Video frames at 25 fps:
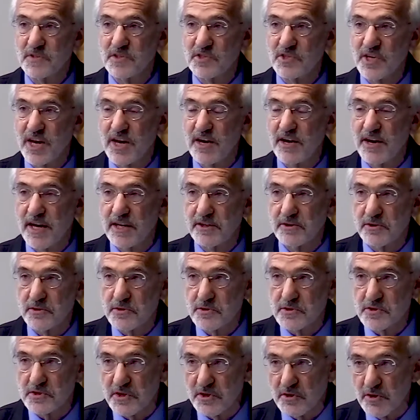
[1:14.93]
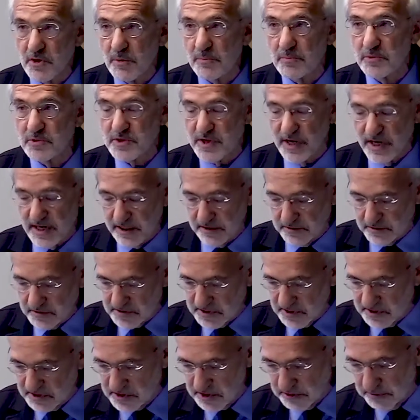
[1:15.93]
generators, renewable
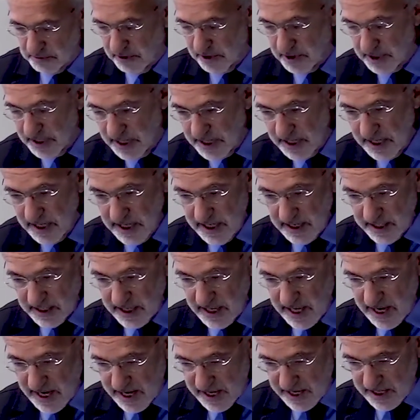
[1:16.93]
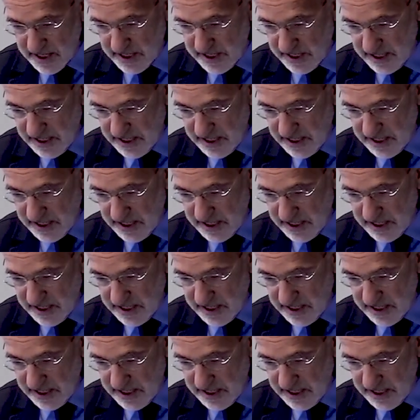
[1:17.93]
generators, and so on, can